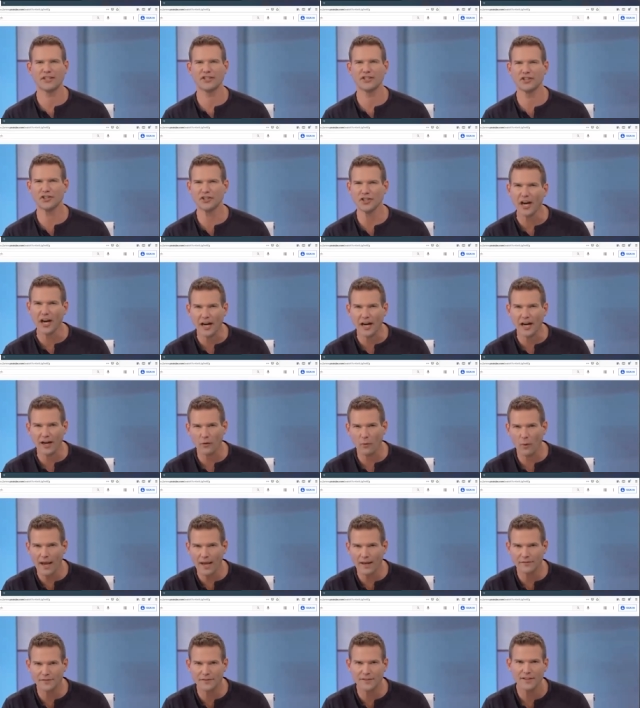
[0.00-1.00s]
by
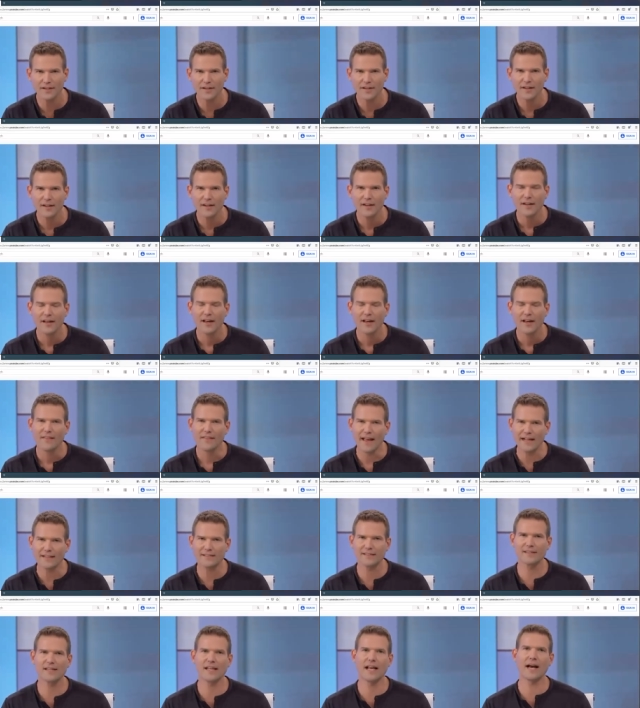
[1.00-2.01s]
shockwaves.
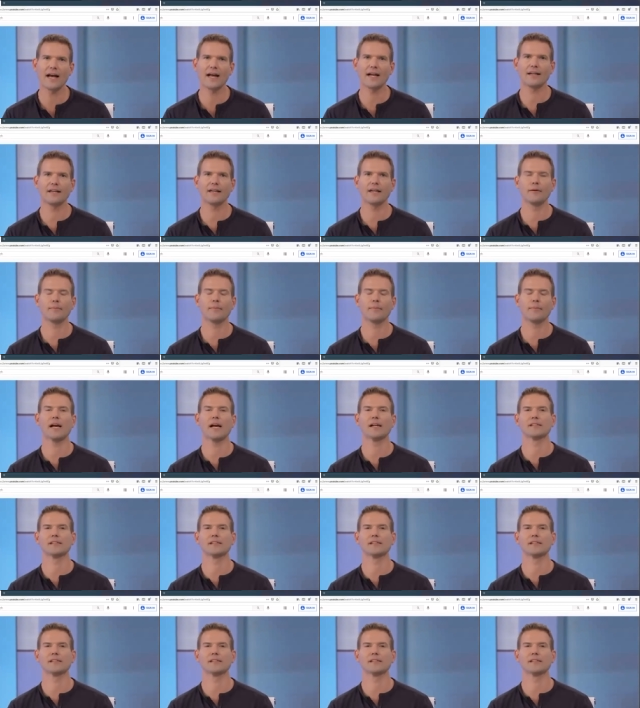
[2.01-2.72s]
That's the idea